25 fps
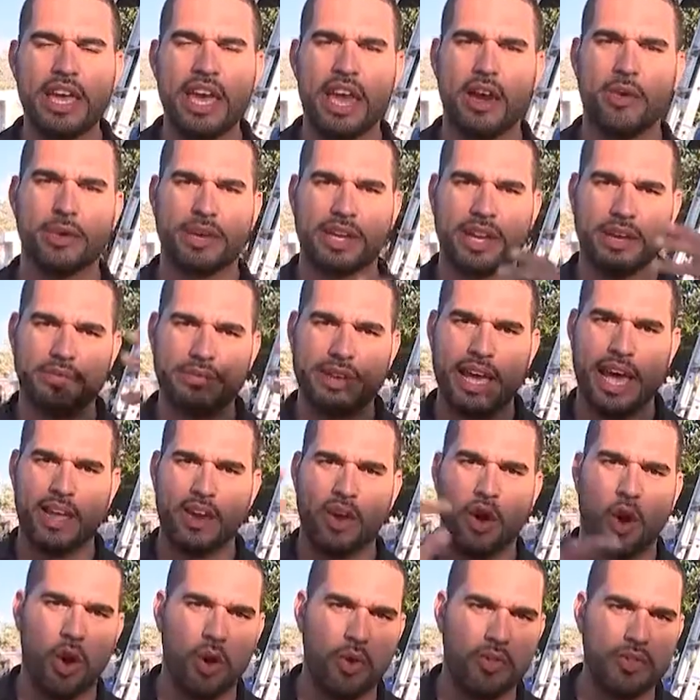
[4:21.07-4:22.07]
It would come
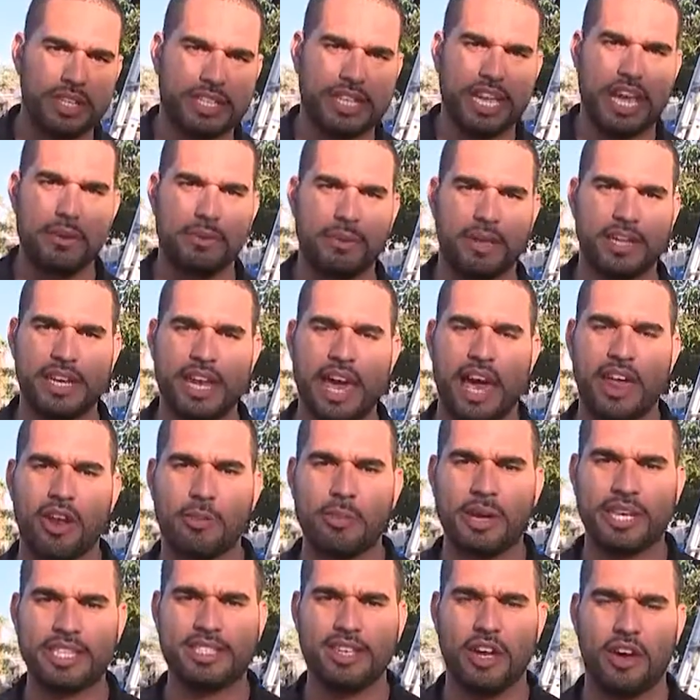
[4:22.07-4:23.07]
down on the table and not
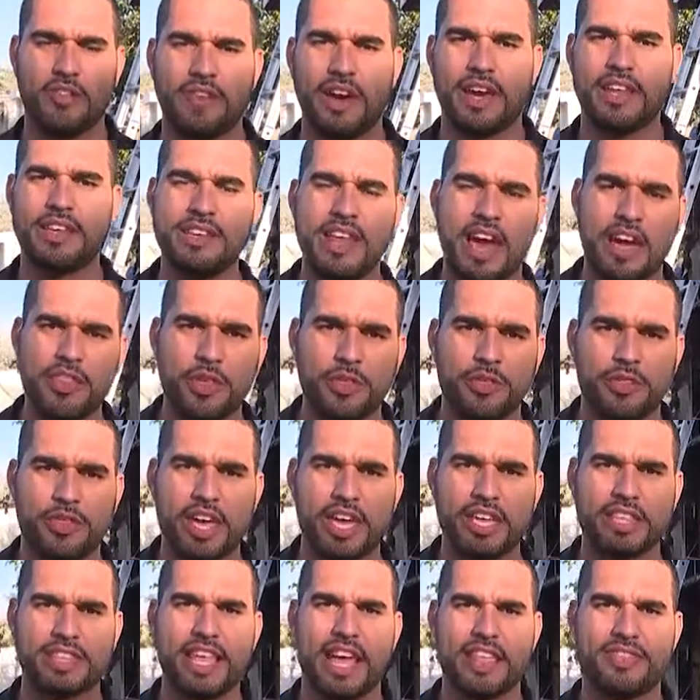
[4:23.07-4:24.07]
on myself. Another
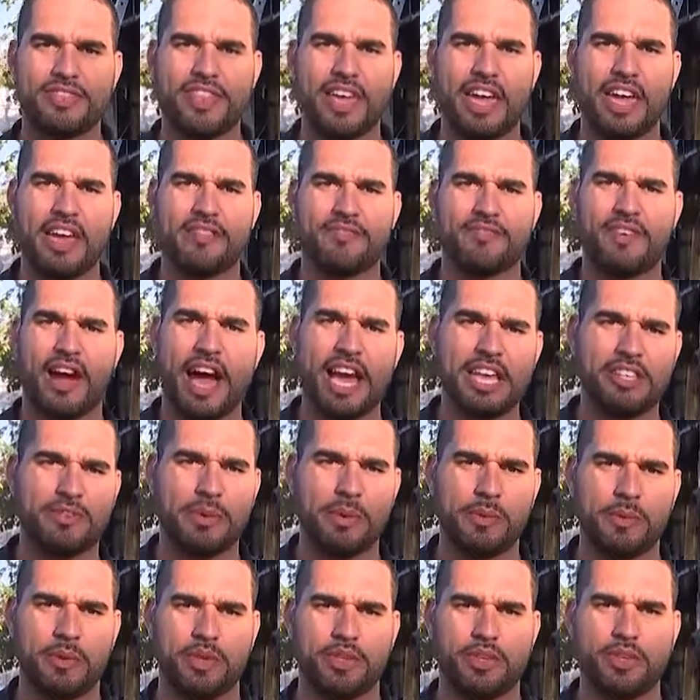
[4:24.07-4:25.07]
thing that they advise
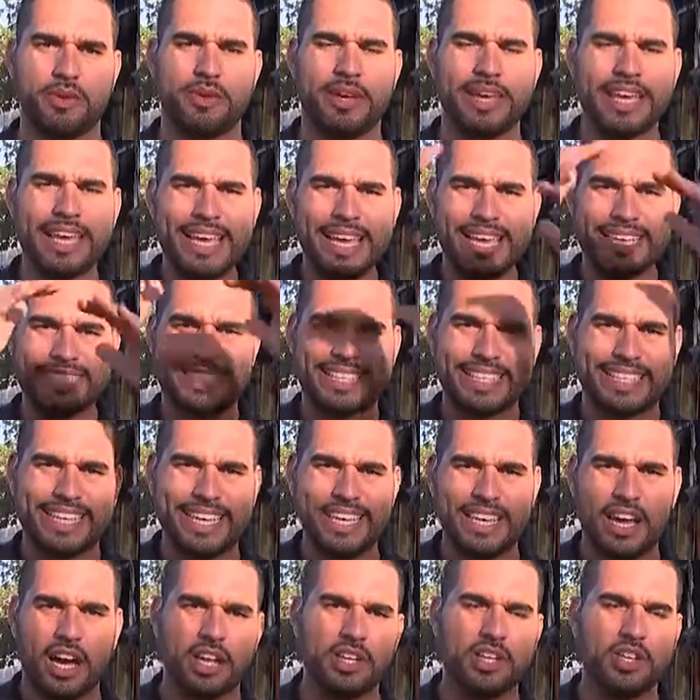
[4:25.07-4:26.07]
people to do is to
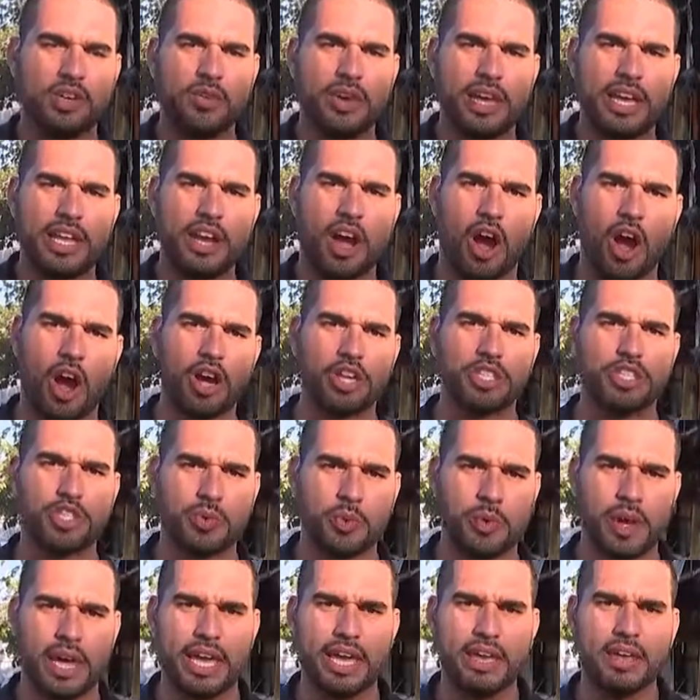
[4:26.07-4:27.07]
get under an
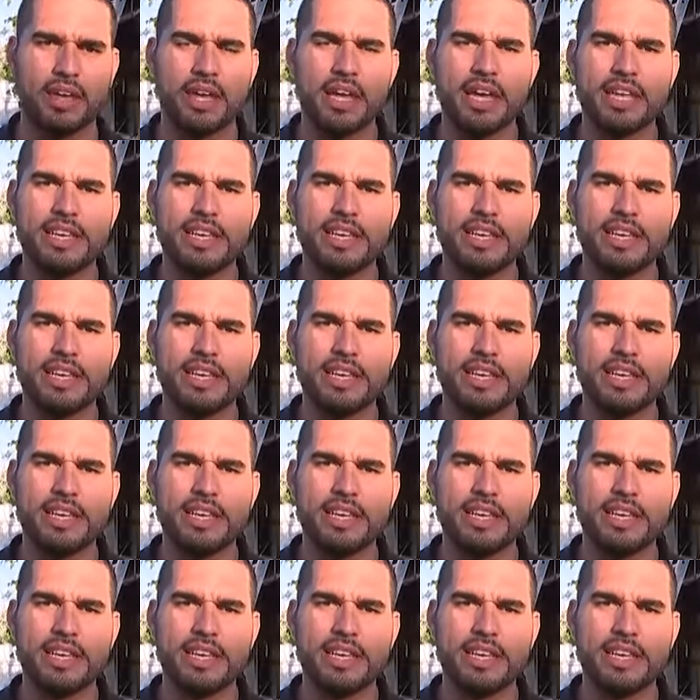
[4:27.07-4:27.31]
archway.